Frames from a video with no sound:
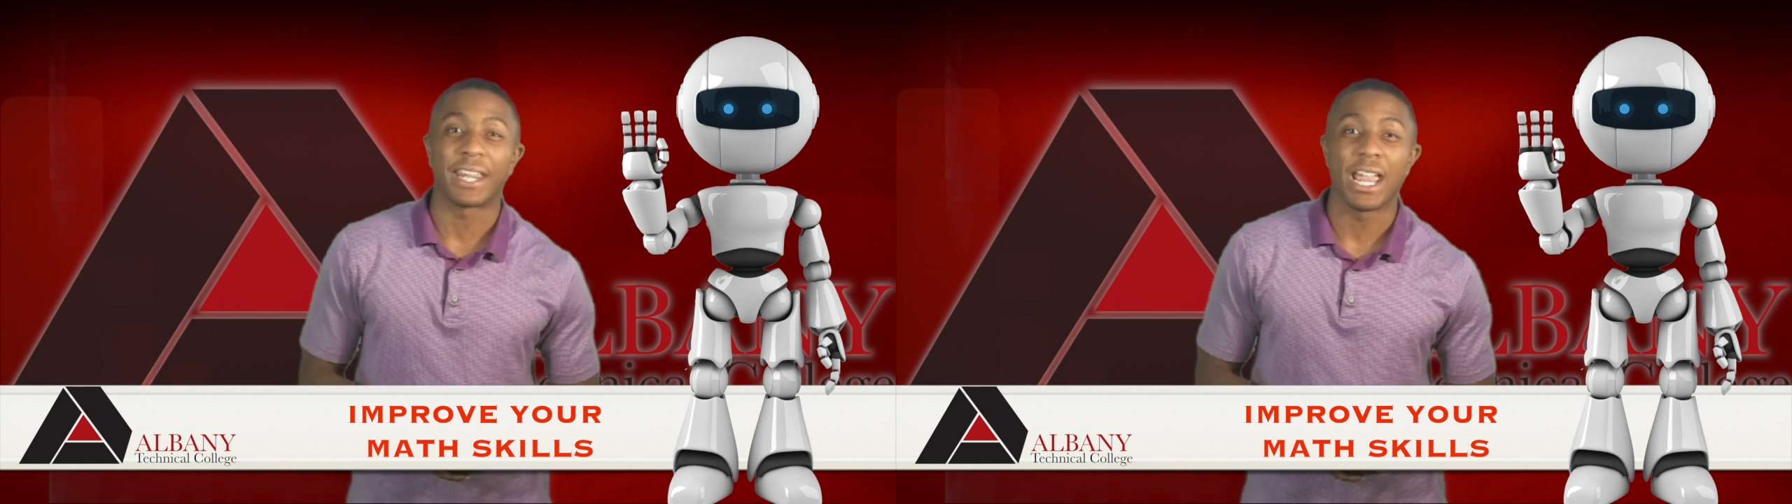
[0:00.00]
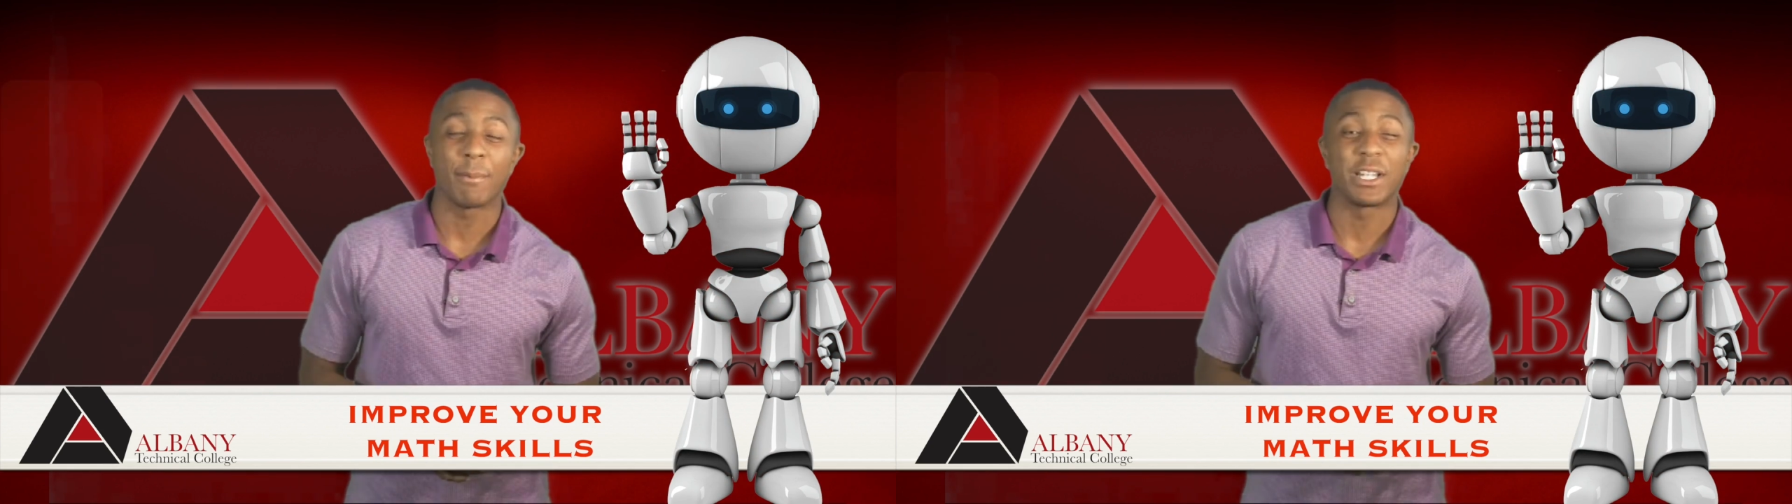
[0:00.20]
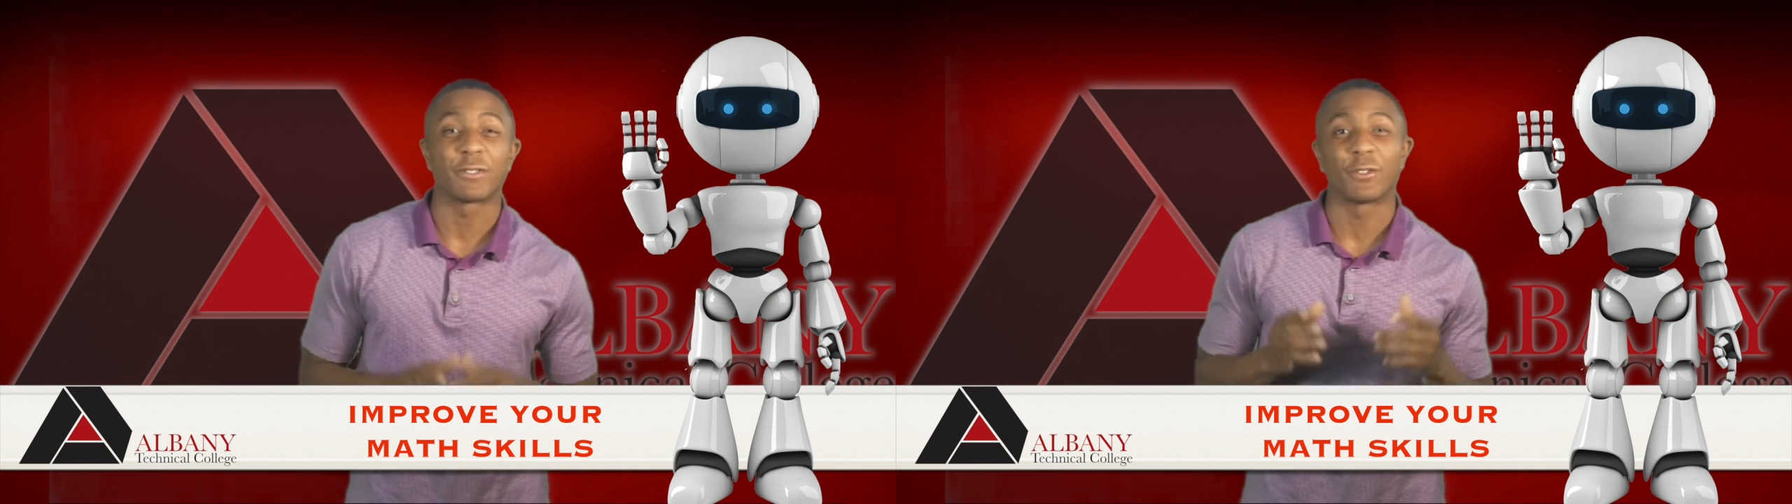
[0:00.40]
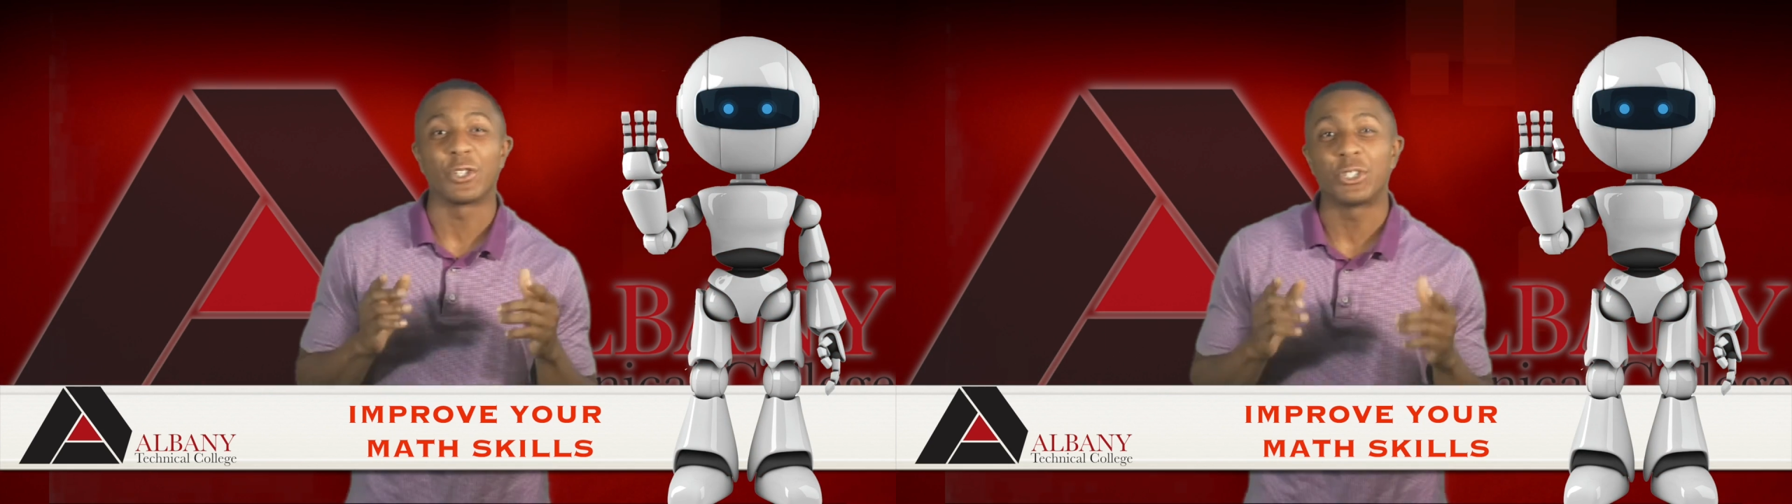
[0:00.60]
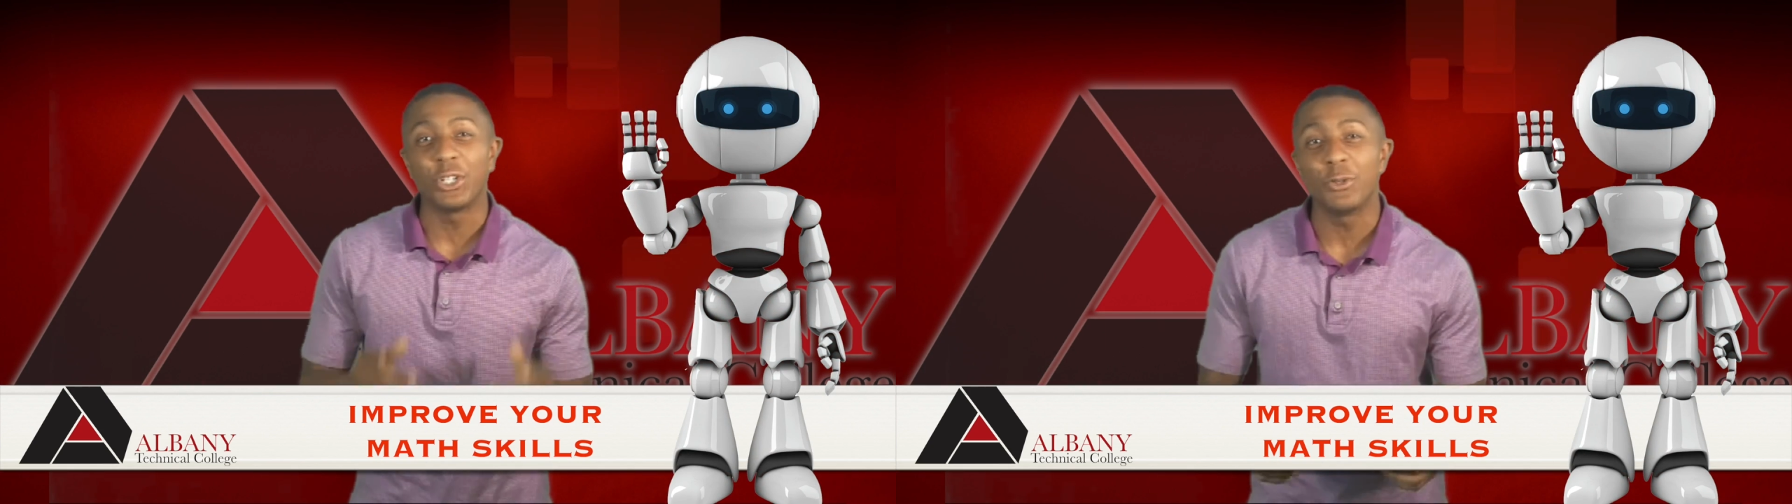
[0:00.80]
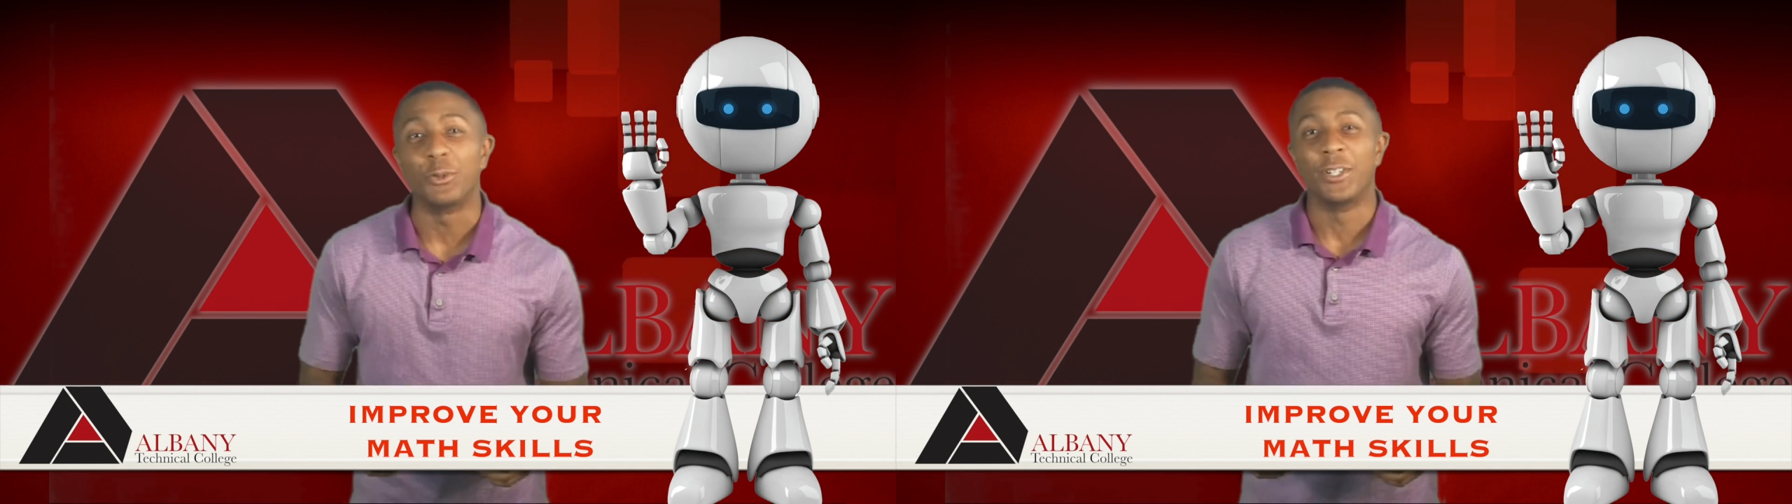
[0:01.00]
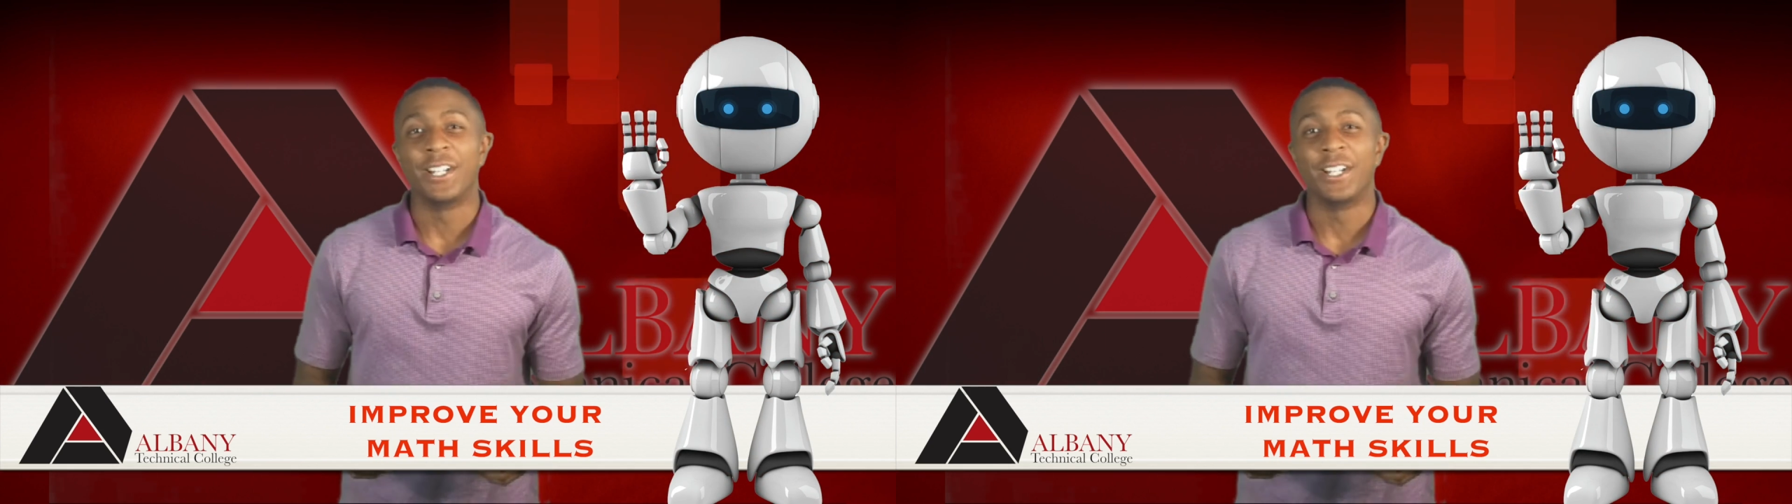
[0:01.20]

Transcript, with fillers: Camp is for you.